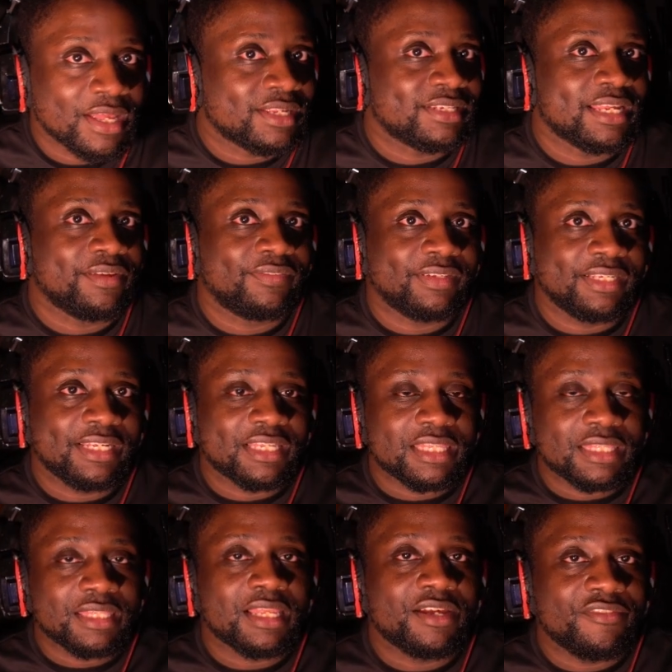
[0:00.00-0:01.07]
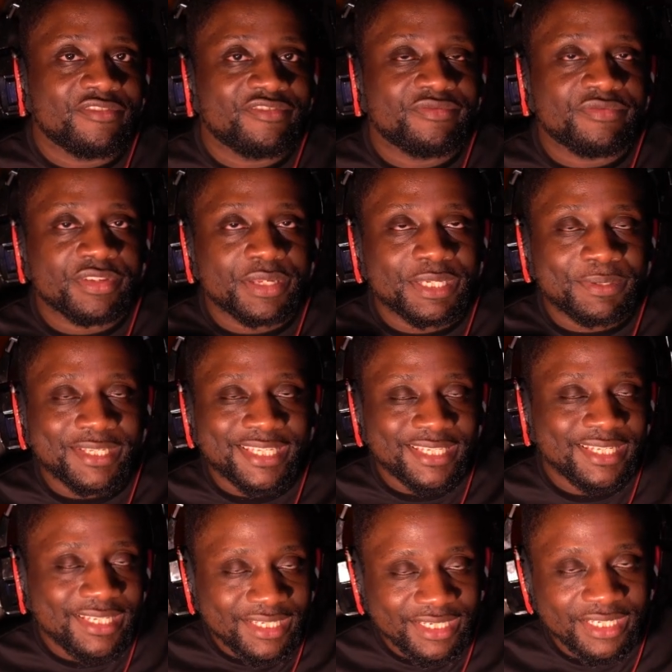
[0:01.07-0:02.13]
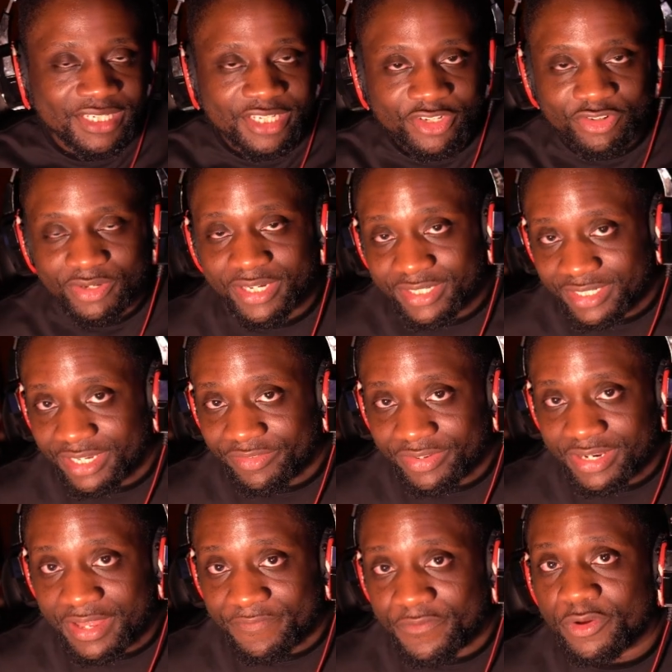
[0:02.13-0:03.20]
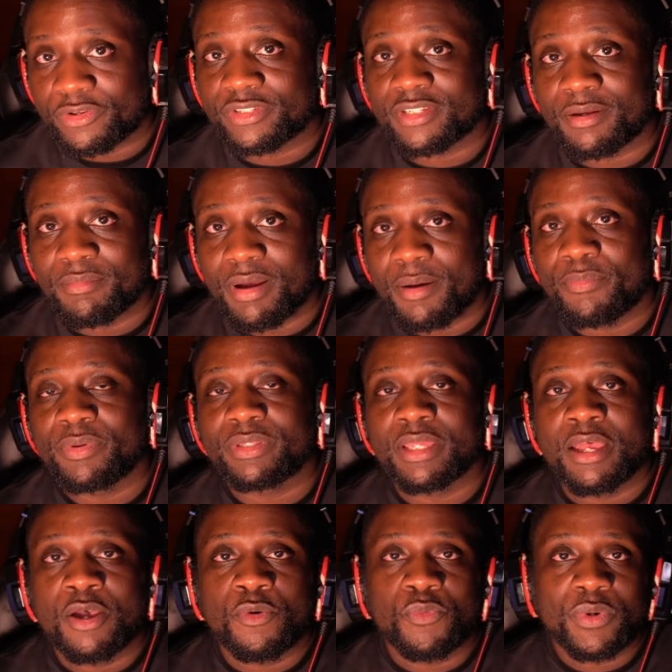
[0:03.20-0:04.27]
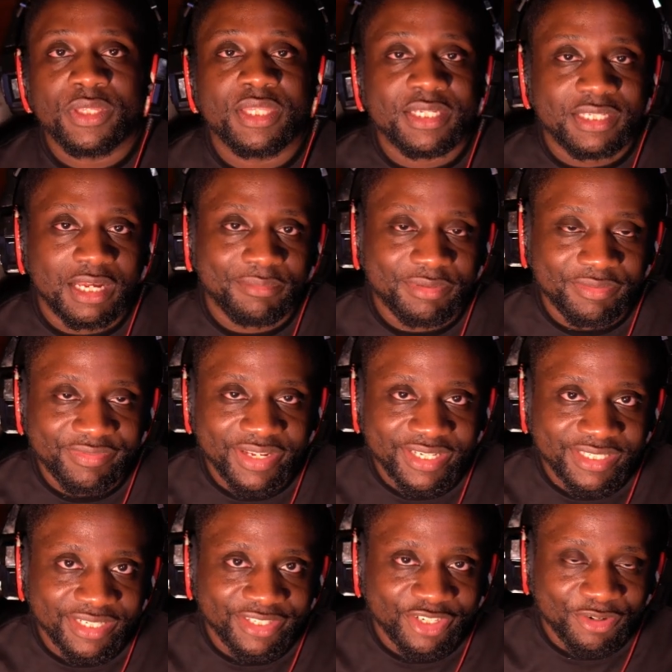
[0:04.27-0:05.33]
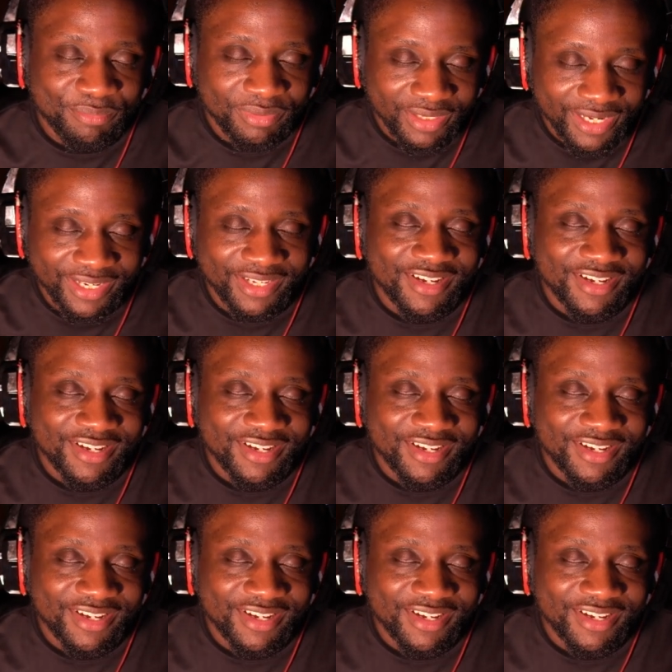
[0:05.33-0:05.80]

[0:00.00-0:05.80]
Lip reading: Definitely love seeing the creativity that folks come up with the types of decks that they're playing.